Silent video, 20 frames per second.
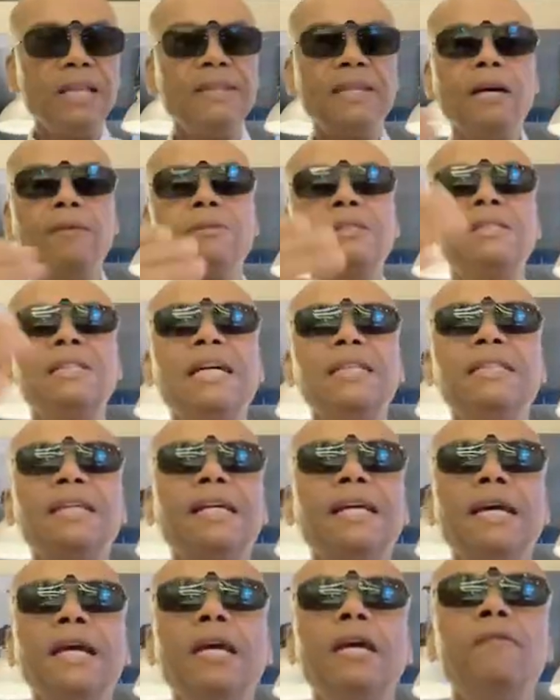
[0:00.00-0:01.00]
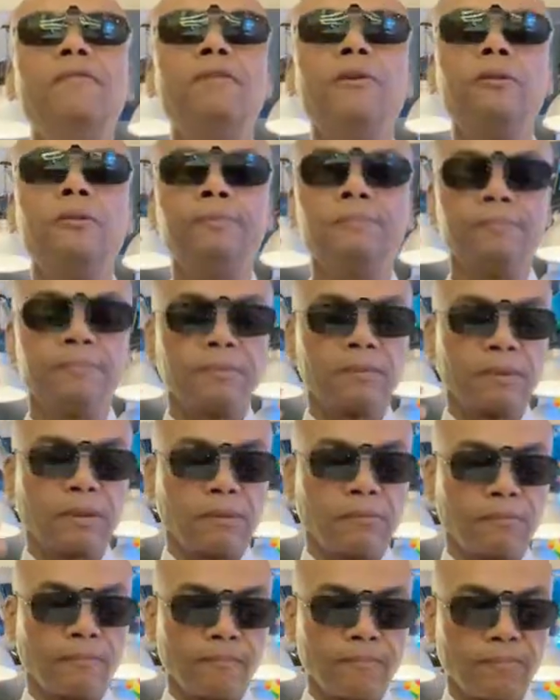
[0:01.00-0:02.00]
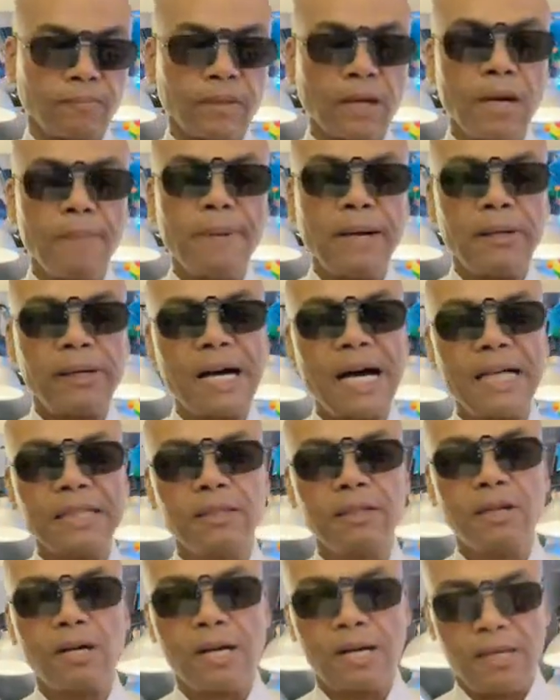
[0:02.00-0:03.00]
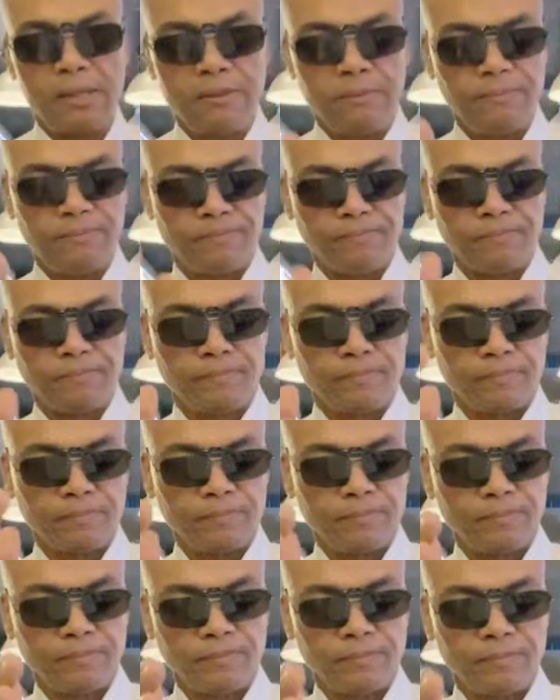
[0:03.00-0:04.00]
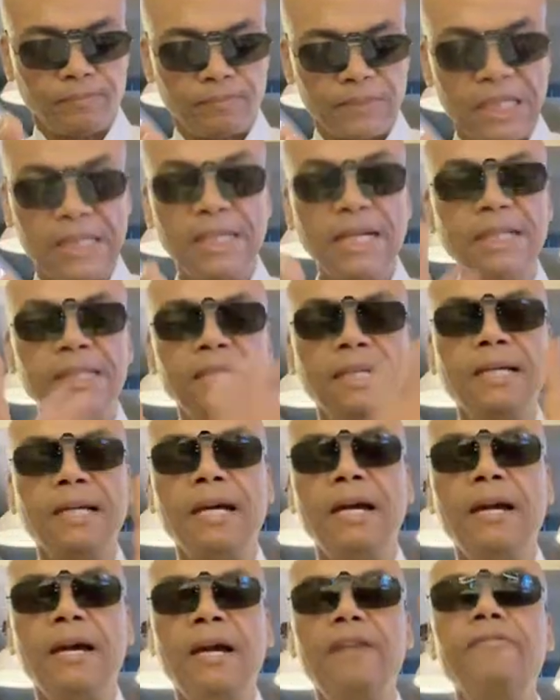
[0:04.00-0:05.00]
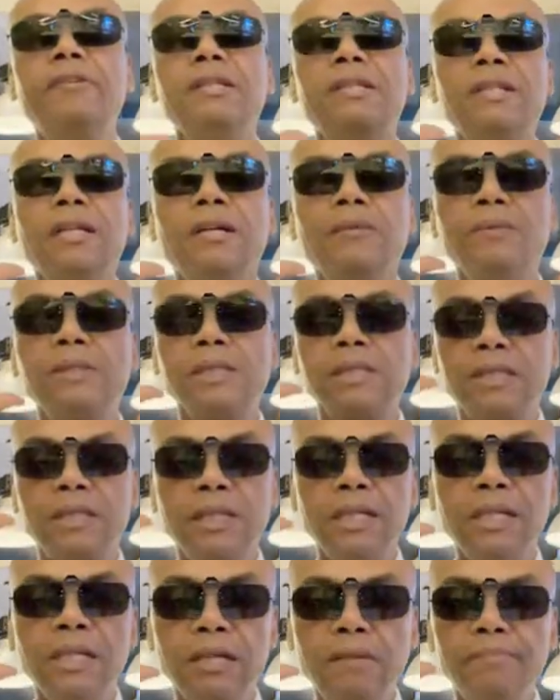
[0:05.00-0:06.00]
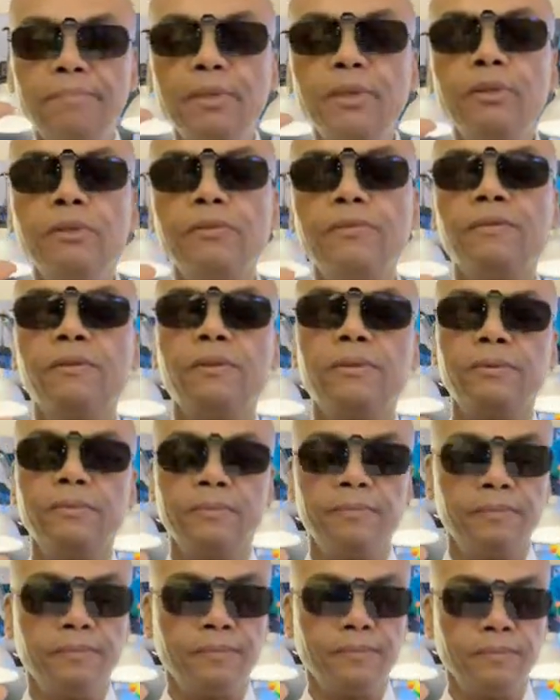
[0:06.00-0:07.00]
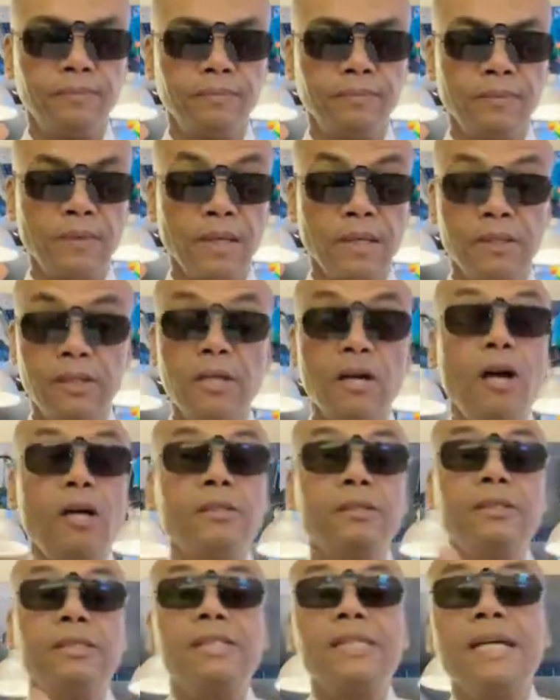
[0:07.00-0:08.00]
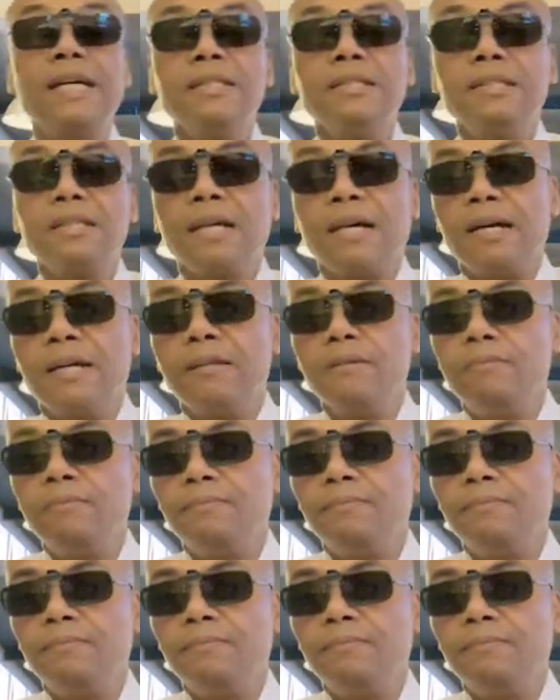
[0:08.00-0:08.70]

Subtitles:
There was nothing evil about Hathor. Nothing, everything was good and beautiful. The author says that.